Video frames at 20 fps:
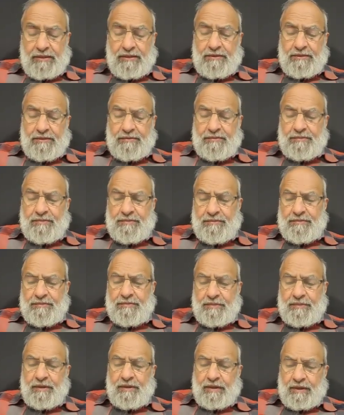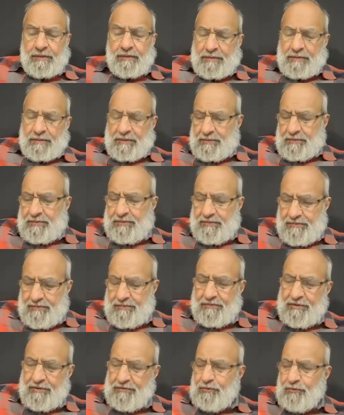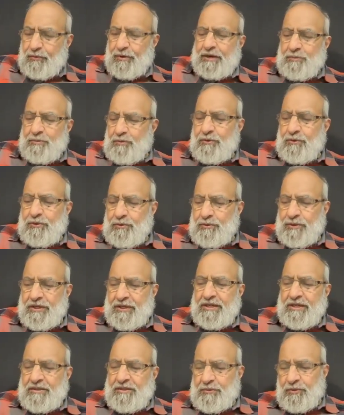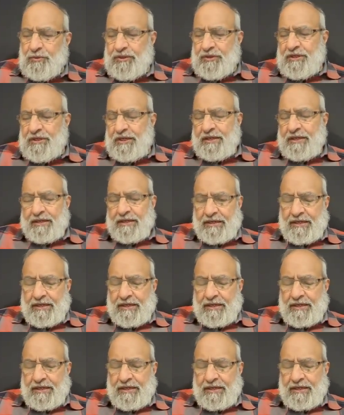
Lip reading: Um, I mean, before I move on to any other point,